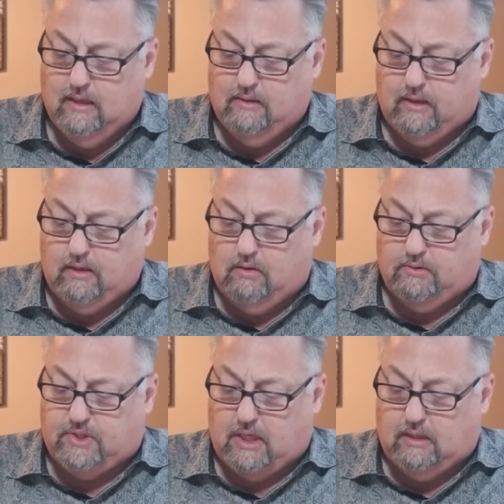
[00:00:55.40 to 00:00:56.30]
They all
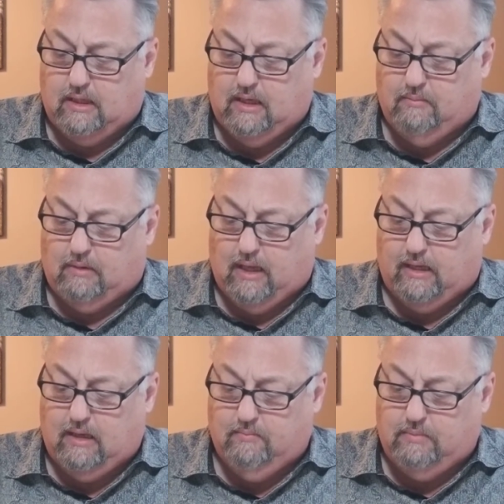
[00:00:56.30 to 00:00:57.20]
say unto him, Let
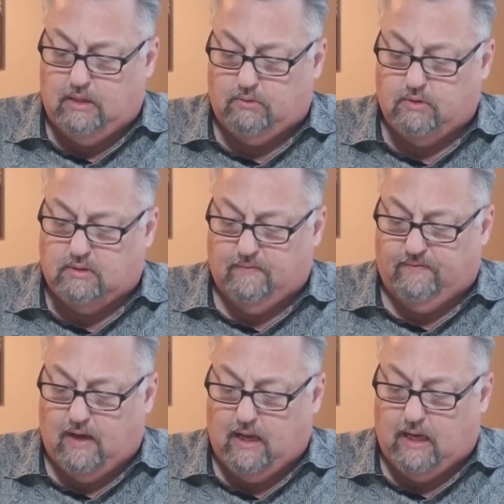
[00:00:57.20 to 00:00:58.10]
him be
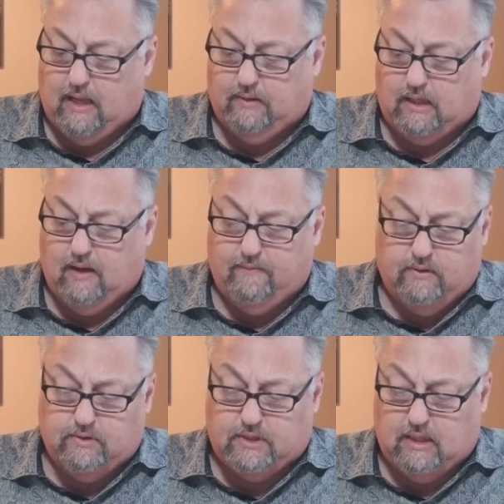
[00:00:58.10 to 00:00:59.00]
crucified. And the
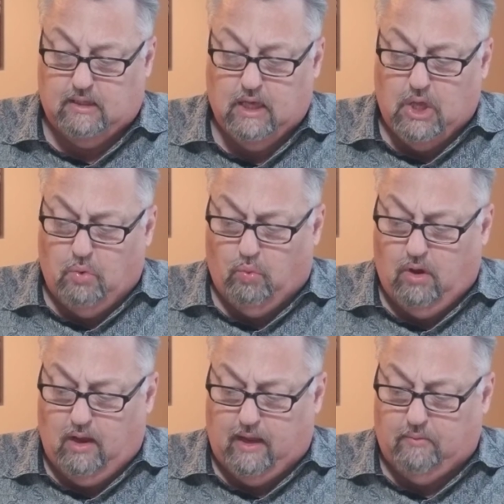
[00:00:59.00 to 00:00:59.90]
governor said,
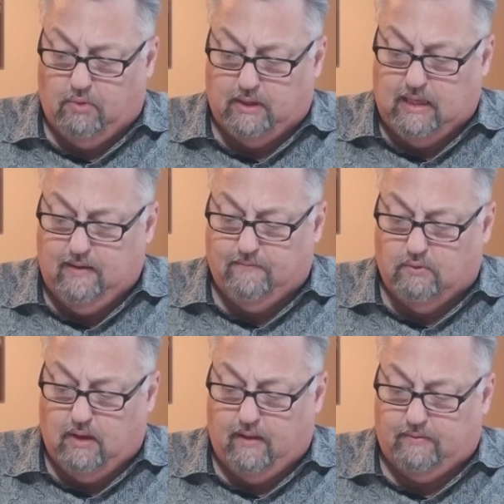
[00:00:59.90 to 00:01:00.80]
Why? What evil
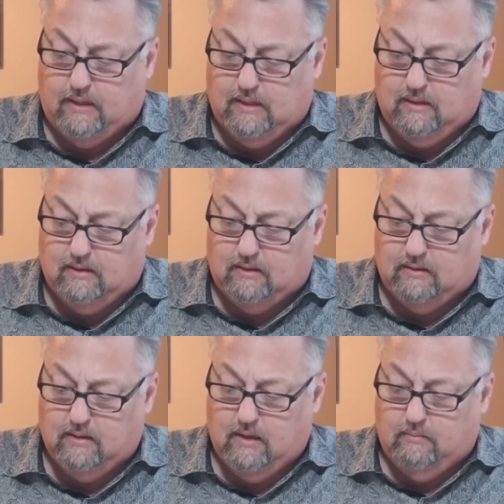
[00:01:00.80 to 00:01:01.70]
hath he done?
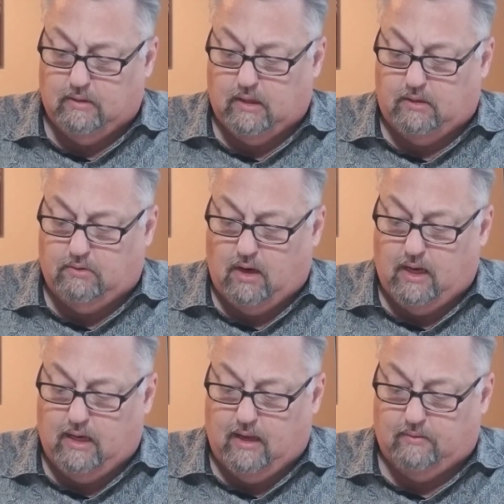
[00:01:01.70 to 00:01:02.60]
But they
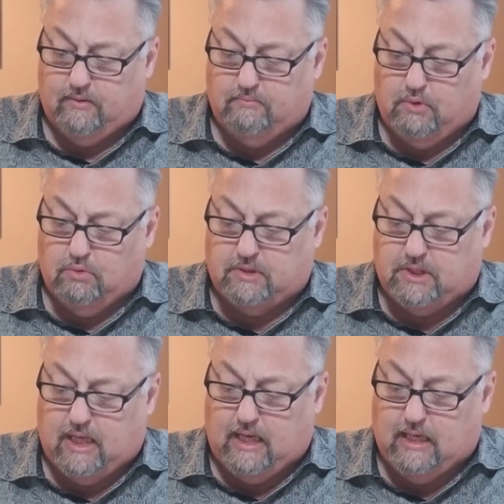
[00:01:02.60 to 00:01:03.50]
cried out the more,
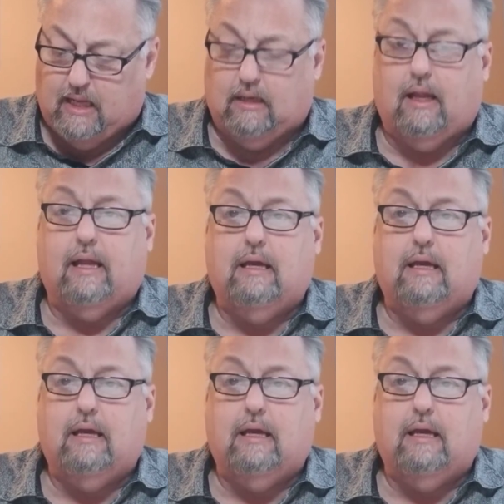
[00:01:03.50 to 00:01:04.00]
saying, Let